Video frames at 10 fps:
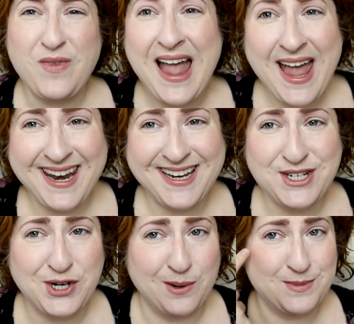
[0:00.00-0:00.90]
And
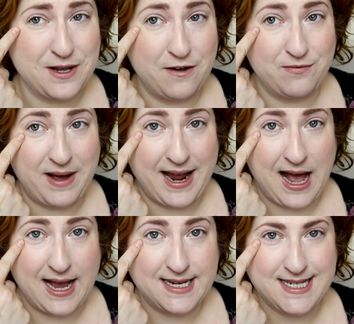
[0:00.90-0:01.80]
in terms of my
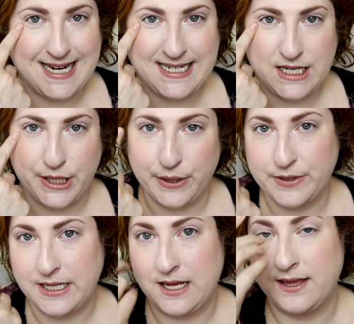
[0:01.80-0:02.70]
eyes, I didn't
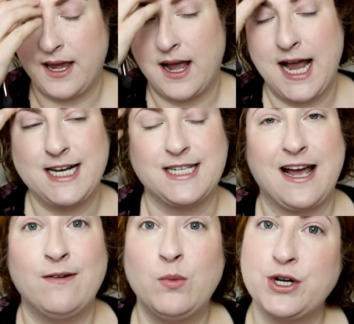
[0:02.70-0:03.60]
use anything. I just
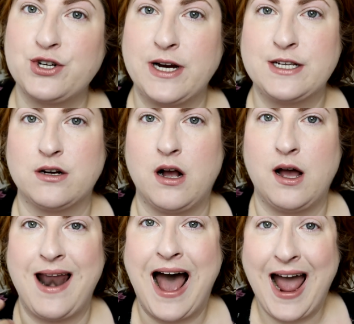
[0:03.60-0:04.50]
have moisturizer
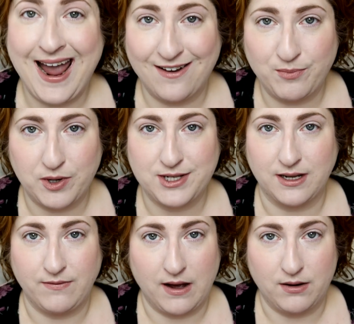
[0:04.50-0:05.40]
on. I have
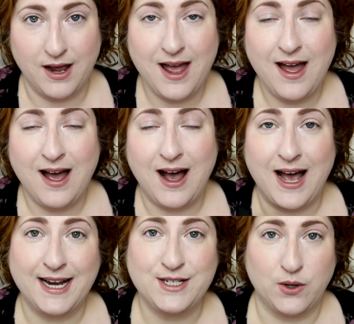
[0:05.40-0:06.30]
personally found
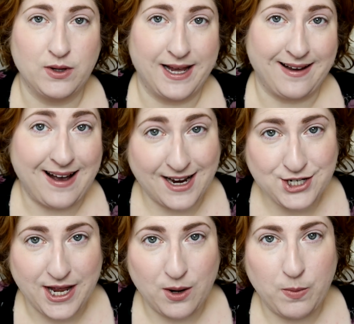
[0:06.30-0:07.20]
I don't like
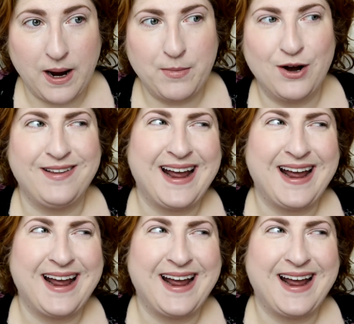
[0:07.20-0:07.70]
eyeshadow primer.